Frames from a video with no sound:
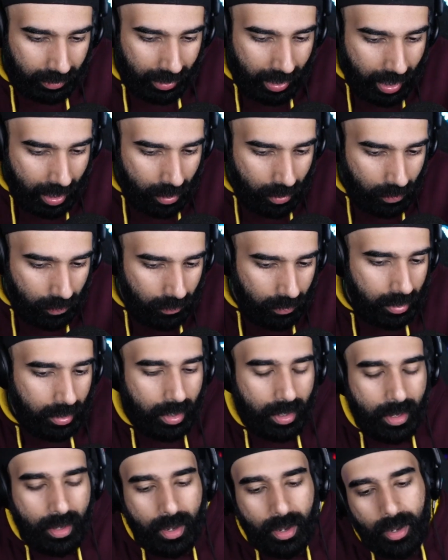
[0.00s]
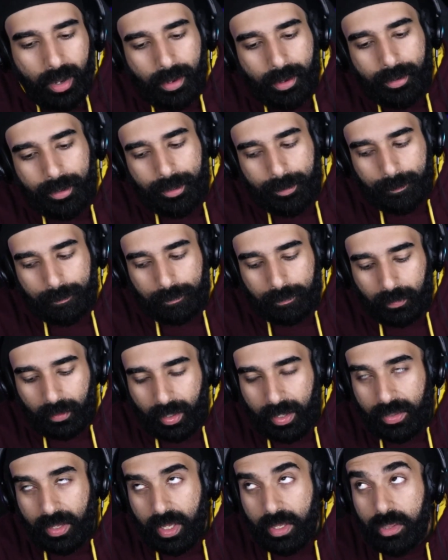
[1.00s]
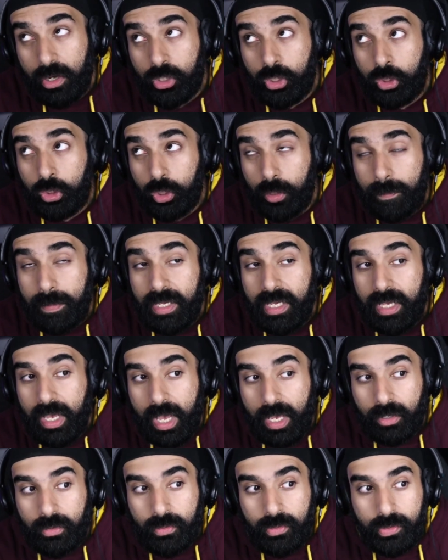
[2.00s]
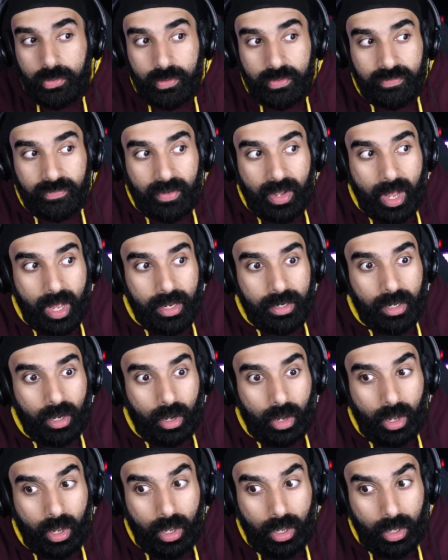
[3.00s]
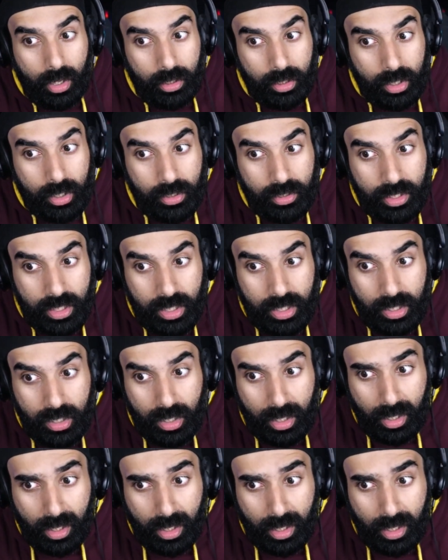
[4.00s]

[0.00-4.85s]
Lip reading: now. And then there should be a Goose Goose VOD on the